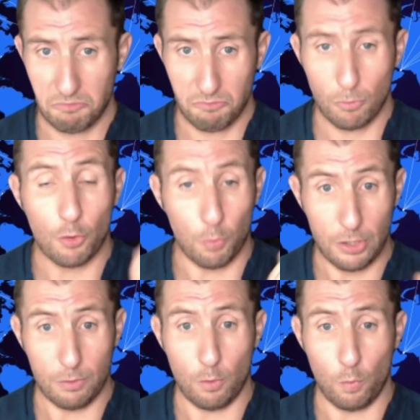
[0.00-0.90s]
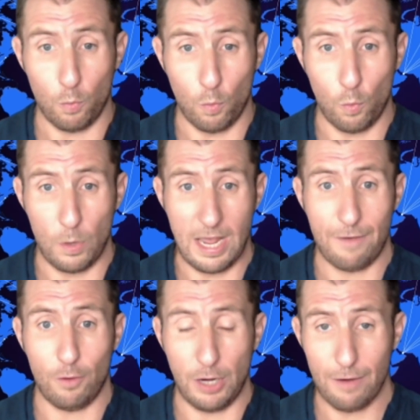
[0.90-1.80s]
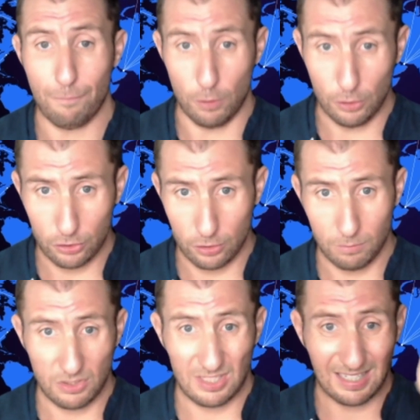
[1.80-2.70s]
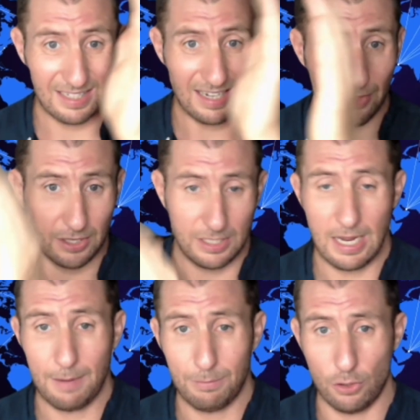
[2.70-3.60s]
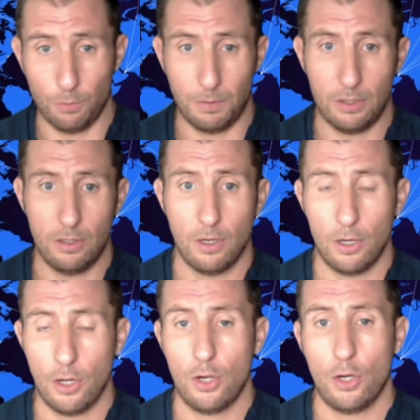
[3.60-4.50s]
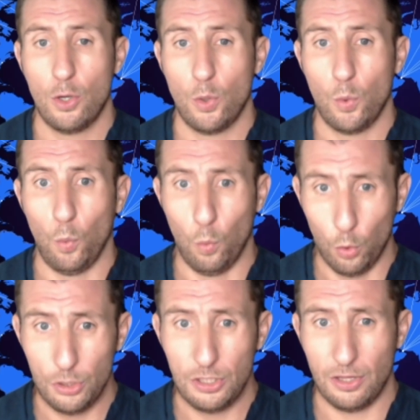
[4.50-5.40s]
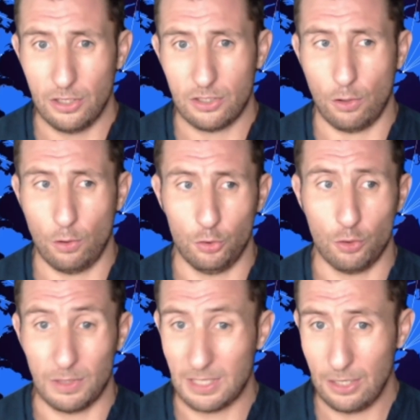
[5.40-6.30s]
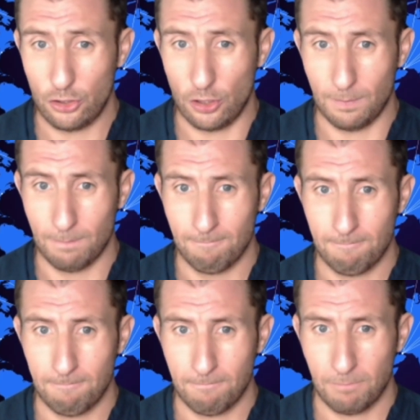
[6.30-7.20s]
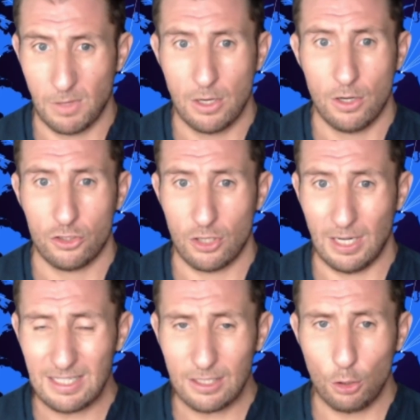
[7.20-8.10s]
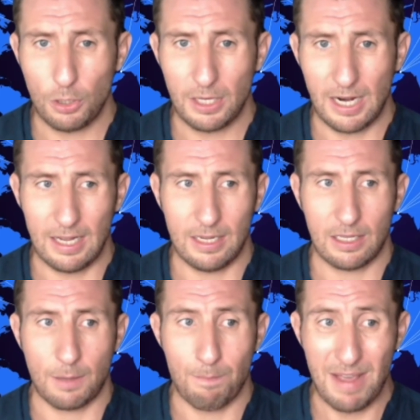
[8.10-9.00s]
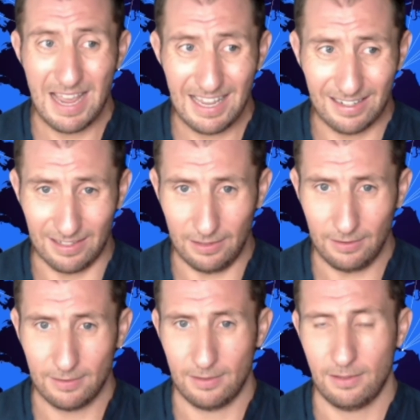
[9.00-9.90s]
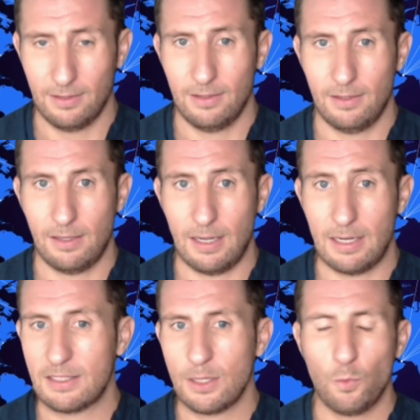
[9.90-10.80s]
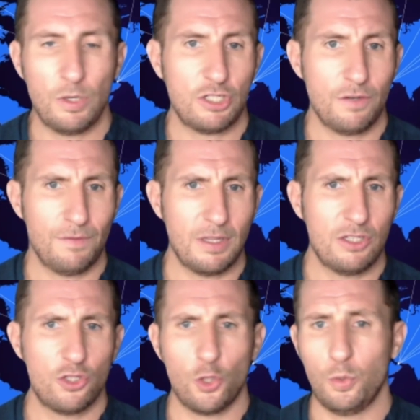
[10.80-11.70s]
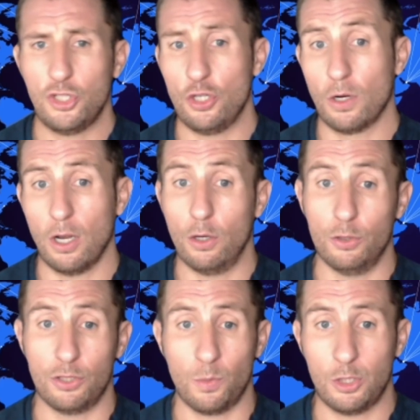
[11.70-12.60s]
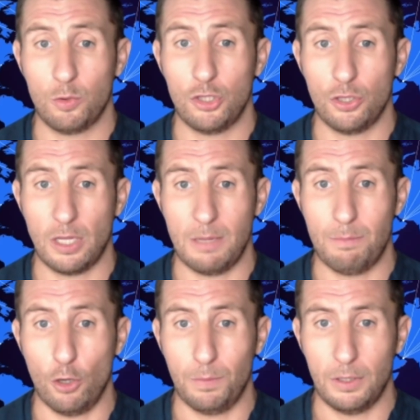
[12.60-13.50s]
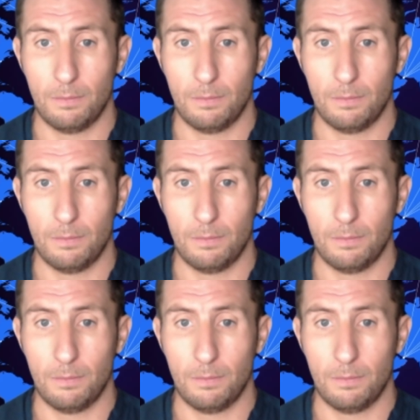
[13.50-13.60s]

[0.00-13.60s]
what we have on average, 6 other tabs open, would this hold your attention? So let's look at a competitor and see which of these two would you close and which would you keep open.